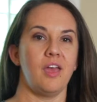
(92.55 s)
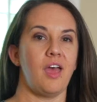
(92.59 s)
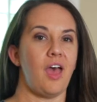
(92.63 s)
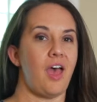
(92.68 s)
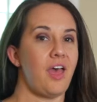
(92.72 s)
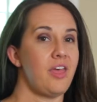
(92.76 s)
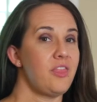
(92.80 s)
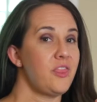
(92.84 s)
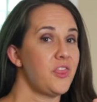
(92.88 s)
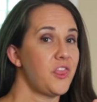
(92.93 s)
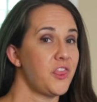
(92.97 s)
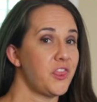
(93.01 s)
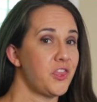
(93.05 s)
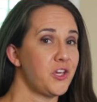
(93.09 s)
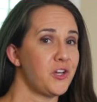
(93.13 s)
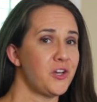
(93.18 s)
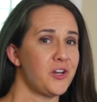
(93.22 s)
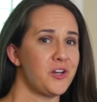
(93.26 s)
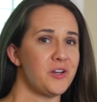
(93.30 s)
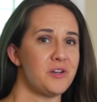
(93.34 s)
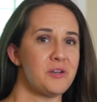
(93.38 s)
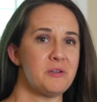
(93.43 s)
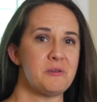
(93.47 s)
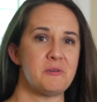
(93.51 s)
And
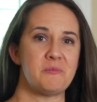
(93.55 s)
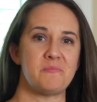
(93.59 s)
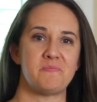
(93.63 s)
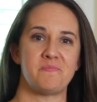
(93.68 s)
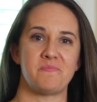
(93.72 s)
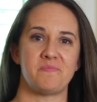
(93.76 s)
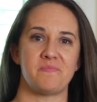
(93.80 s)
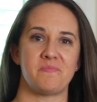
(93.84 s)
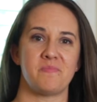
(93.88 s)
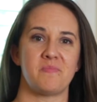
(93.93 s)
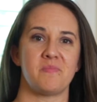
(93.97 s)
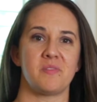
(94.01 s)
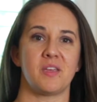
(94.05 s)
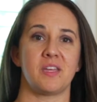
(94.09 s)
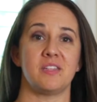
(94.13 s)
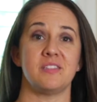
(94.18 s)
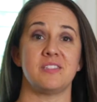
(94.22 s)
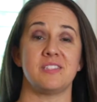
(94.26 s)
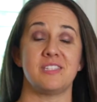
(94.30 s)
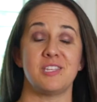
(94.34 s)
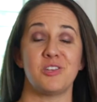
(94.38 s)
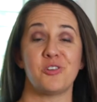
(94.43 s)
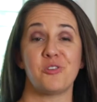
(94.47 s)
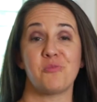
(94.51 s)
third,
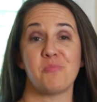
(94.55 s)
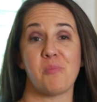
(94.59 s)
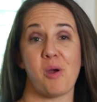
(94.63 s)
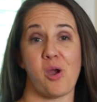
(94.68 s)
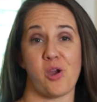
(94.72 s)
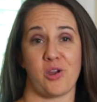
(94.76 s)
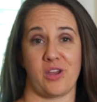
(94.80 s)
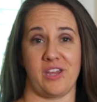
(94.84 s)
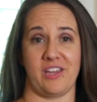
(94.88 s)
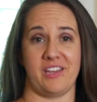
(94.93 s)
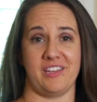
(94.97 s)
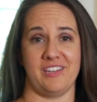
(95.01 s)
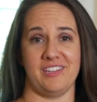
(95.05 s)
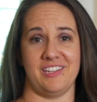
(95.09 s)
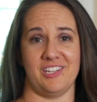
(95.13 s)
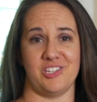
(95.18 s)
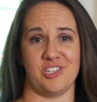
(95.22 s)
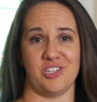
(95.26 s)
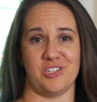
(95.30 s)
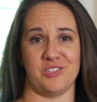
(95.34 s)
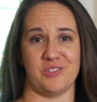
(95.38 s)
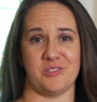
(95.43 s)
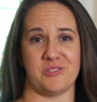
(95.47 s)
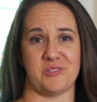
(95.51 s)
consider market
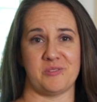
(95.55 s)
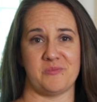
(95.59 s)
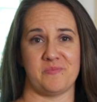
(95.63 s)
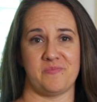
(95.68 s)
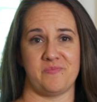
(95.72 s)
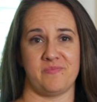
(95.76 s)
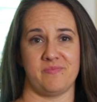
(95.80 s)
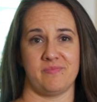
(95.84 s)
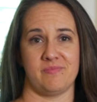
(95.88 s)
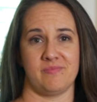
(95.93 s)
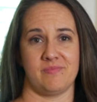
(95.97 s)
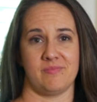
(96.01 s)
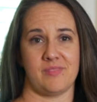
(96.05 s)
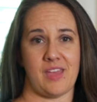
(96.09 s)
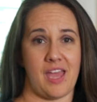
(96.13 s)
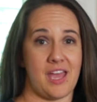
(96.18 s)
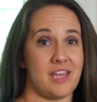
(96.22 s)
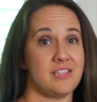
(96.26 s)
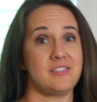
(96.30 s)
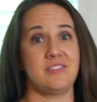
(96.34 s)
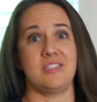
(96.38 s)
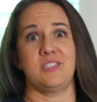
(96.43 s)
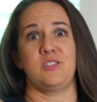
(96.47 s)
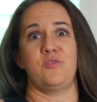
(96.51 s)
conditions.
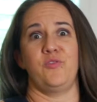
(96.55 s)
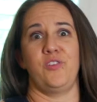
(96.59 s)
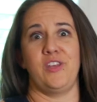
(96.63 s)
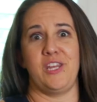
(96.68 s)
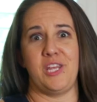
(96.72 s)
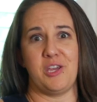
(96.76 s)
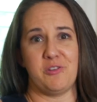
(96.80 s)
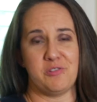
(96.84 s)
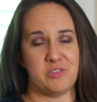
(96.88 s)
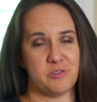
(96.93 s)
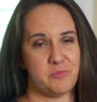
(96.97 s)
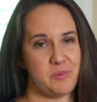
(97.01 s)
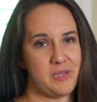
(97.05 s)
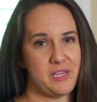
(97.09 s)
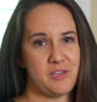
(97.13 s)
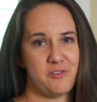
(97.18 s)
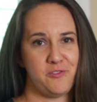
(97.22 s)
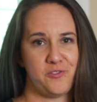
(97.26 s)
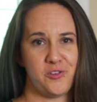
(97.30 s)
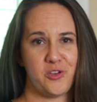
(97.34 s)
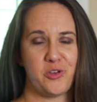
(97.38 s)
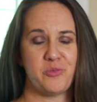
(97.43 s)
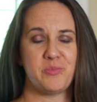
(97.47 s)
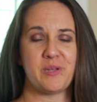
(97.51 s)
As this video is being
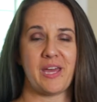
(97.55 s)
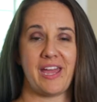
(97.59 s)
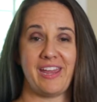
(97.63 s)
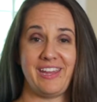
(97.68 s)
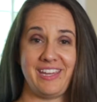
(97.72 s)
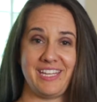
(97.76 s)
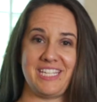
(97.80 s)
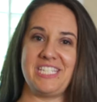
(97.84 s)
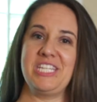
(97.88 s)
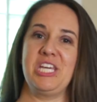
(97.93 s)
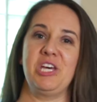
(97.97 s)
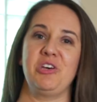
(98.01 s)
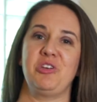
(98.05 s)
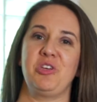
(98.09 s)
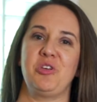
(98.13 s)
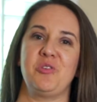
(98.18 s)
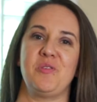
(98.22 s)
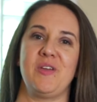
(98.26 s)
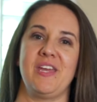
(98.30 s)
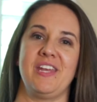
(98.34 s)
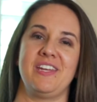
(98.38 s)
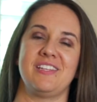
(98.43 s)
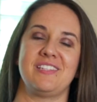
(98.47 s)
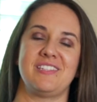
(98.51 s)
filmed, I can tell
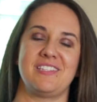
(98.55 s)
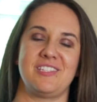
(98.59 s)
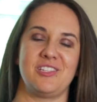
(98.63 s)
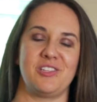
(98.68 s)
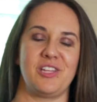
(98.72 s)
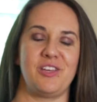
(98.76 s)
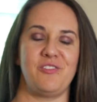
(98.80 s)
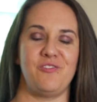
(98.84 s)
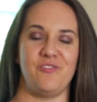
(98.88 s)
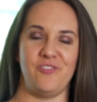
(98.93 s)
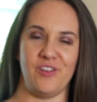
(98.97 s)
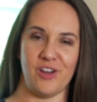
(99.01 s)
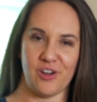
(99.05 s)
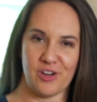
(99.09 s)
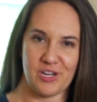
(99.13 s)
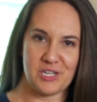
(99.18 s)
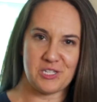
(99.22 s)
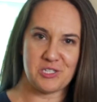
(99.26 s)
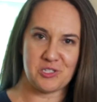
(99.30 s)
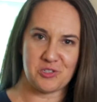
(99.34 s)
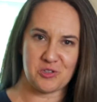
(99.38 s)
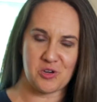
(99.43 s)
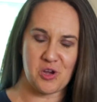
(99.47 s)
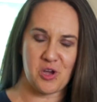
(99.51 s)
you it is still a very
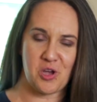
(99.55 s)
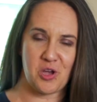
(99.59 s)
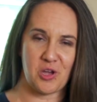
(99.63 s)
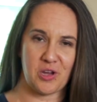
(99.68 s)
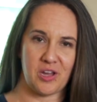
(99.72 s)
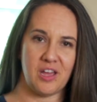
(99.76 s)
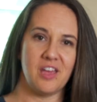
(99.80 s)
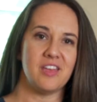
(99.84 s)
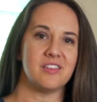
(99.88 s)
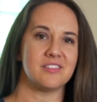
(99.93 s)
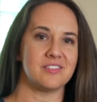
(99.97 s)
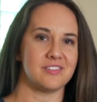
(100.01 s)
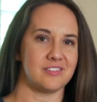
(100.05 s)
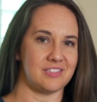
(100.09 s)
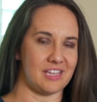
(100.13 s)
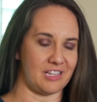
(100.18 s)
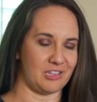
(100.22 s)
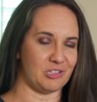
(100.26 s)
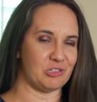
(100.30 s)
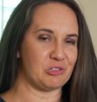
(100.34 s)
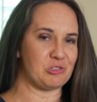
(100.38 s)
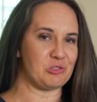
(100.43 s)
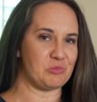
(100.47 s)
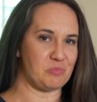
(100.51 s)
strong
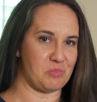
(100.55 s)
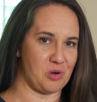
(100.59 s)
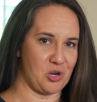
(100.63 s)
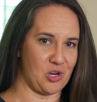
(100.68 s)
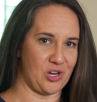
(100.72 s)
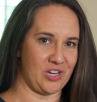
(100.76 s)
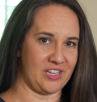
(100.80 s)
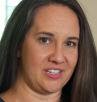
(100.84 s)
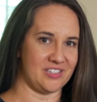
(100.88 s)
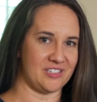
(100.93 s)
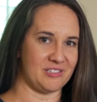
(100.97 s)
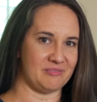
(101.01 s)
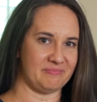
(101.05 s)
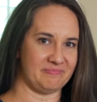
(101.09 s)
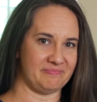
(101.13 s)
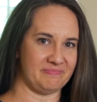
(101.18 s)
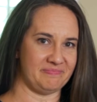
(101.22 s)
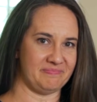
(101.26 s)
seller's market.